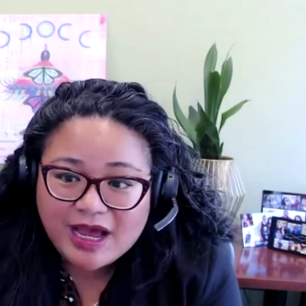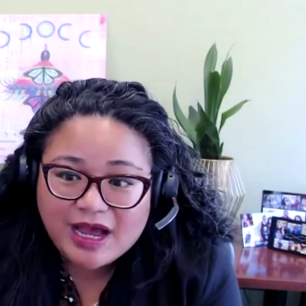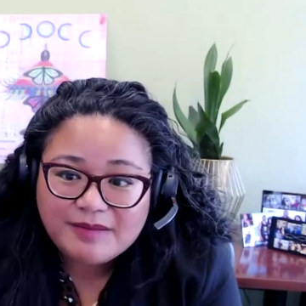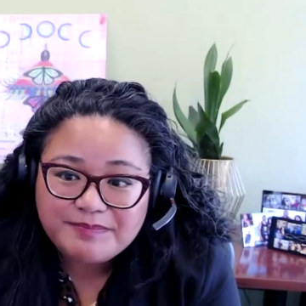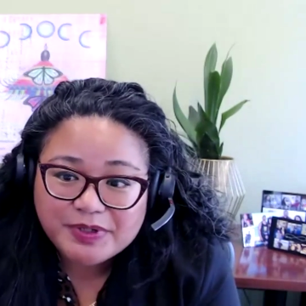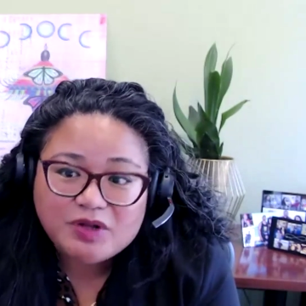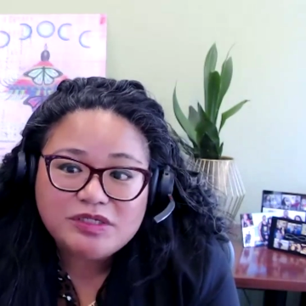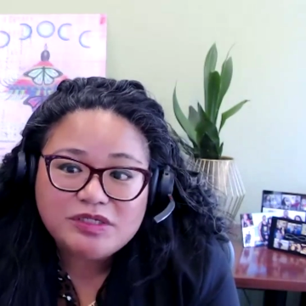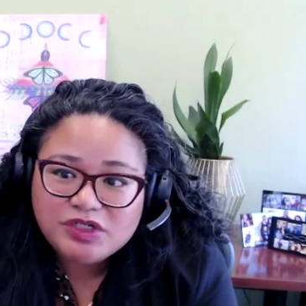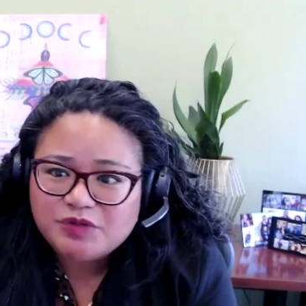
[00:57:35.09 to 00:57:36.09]
but
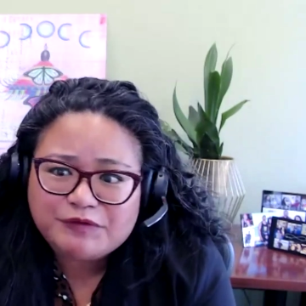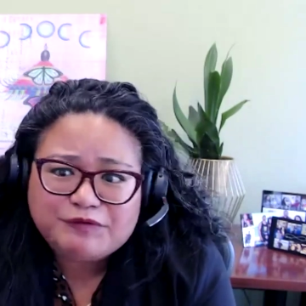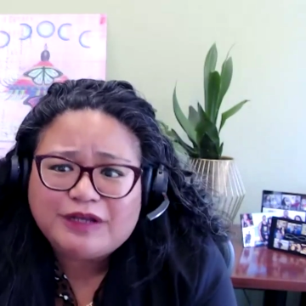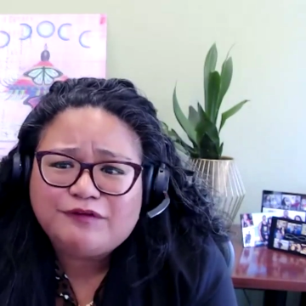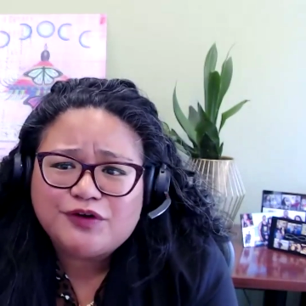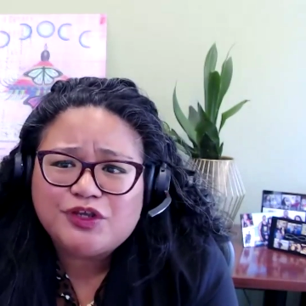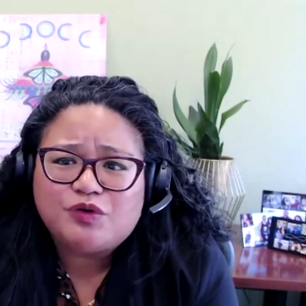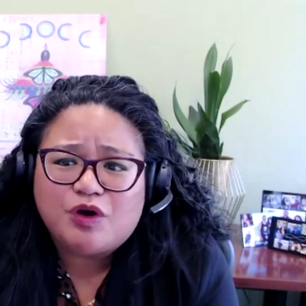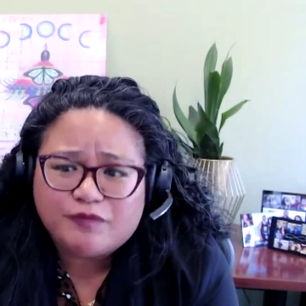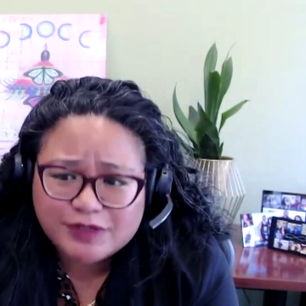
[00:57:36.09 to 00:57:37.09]
also to reflect for
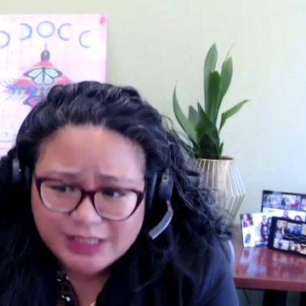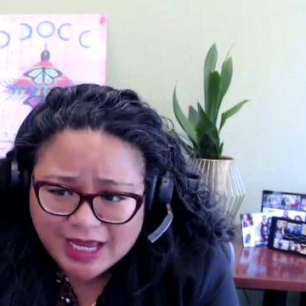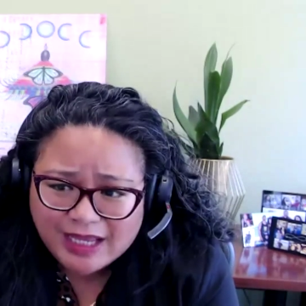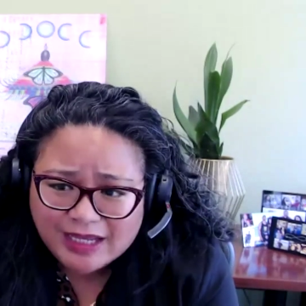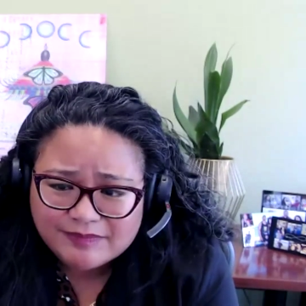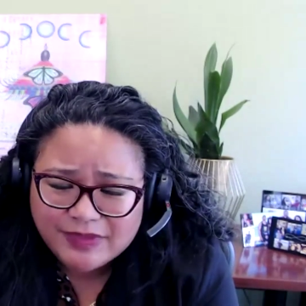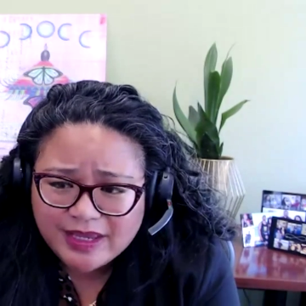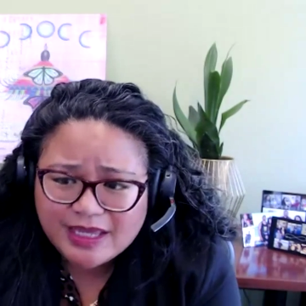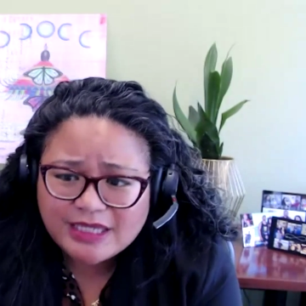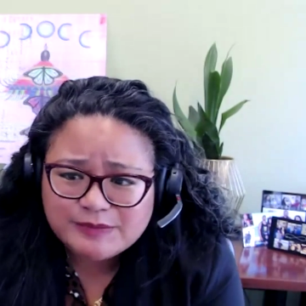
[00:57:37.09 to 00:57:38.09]
you over time,
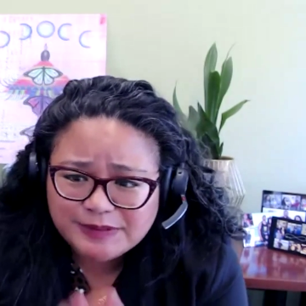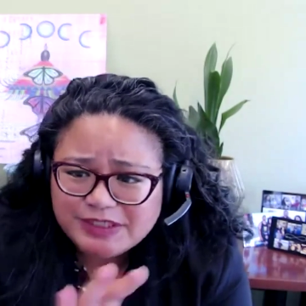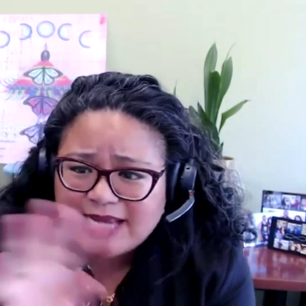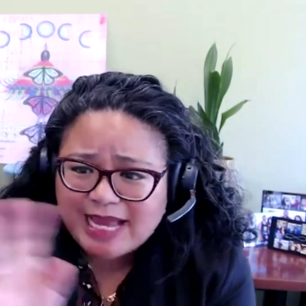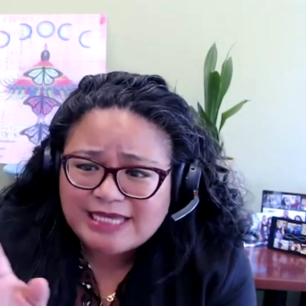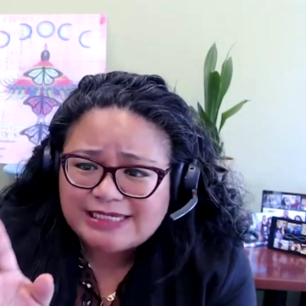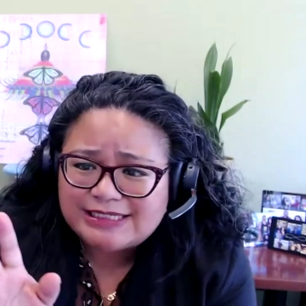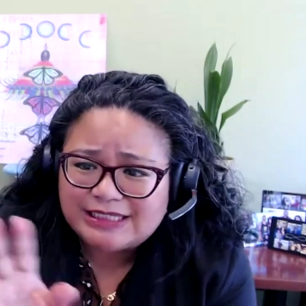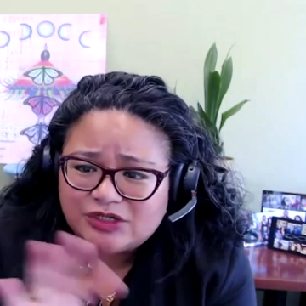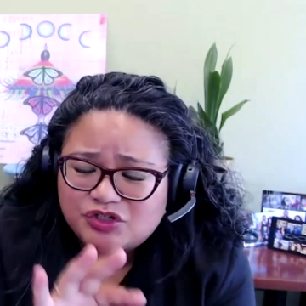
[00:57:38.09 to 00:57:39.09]
especially
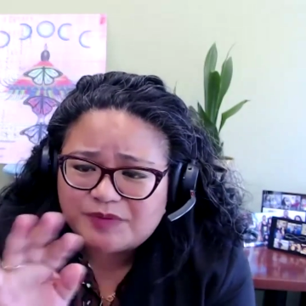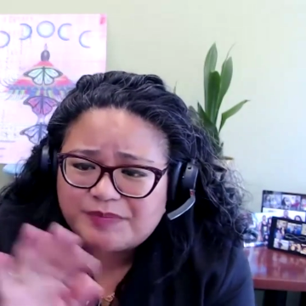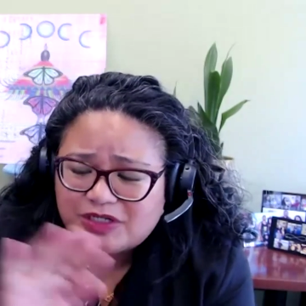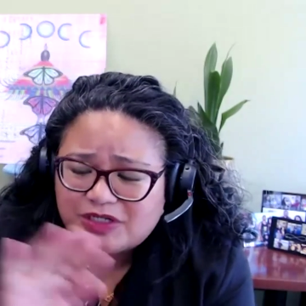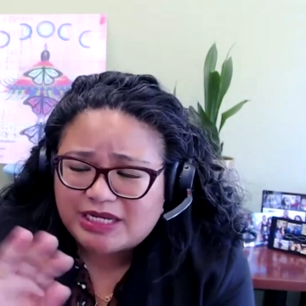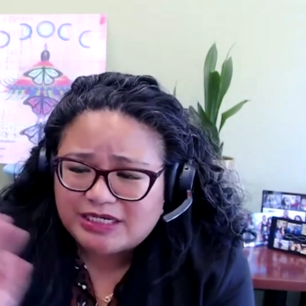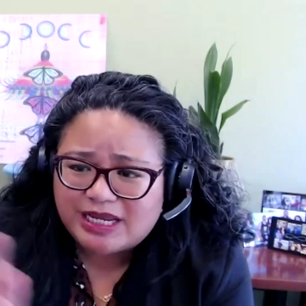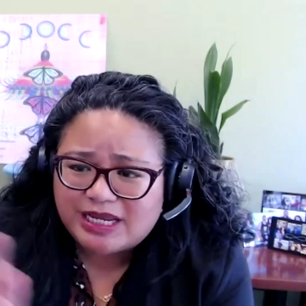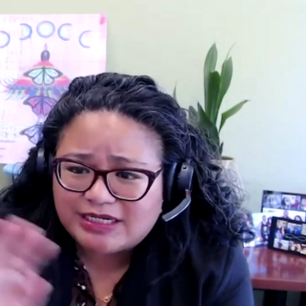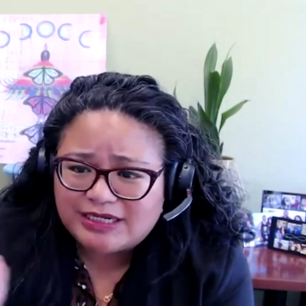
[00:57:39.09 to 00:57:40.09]
as leadership and
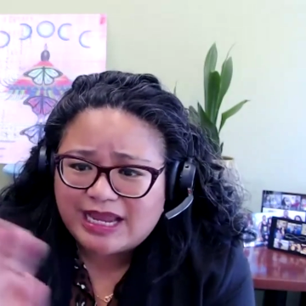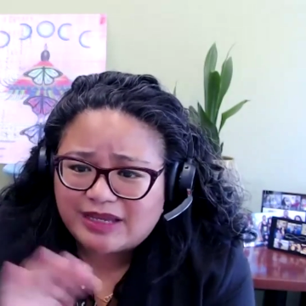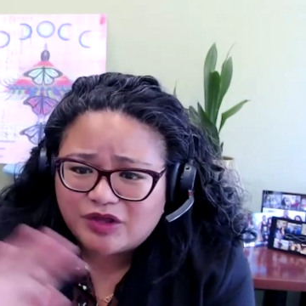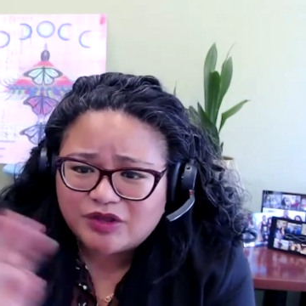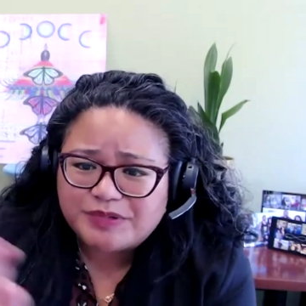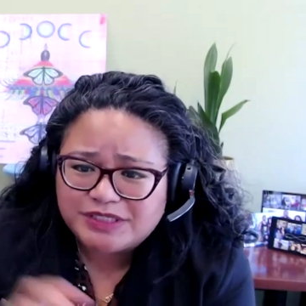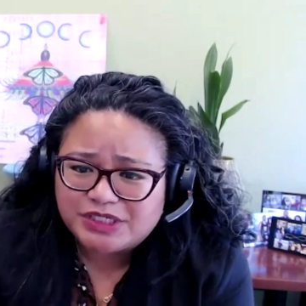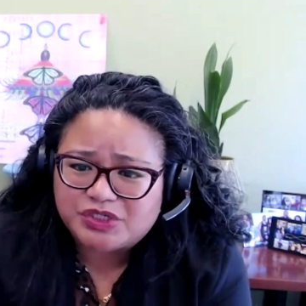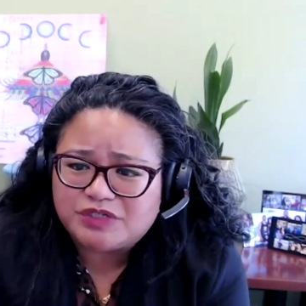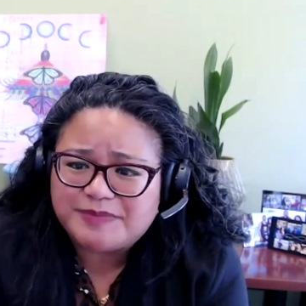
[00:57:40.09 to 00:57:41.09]
other
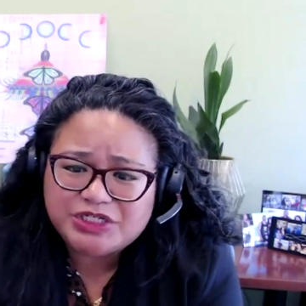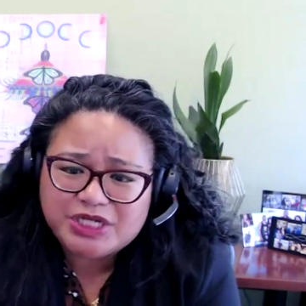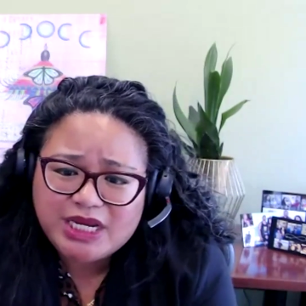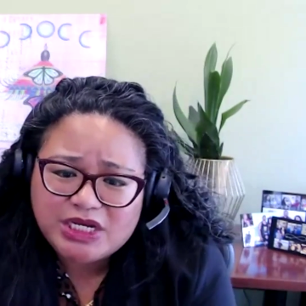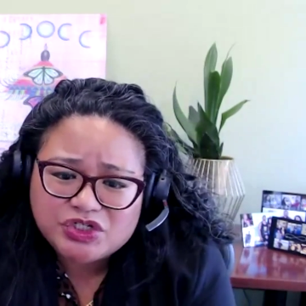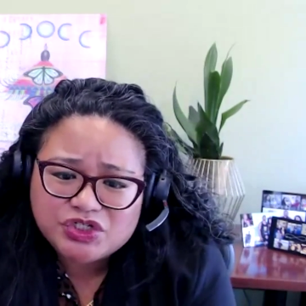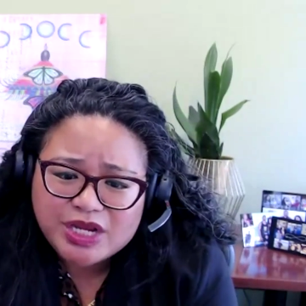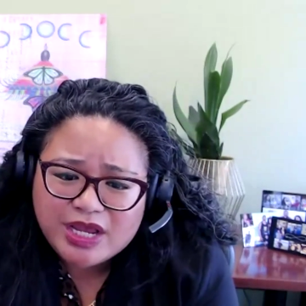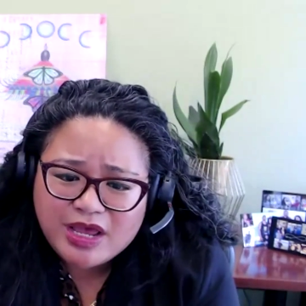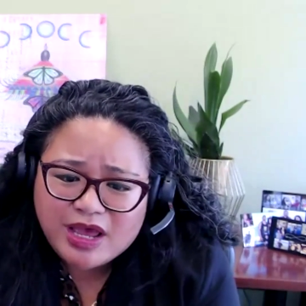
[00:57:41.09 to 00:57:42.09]
positions may change,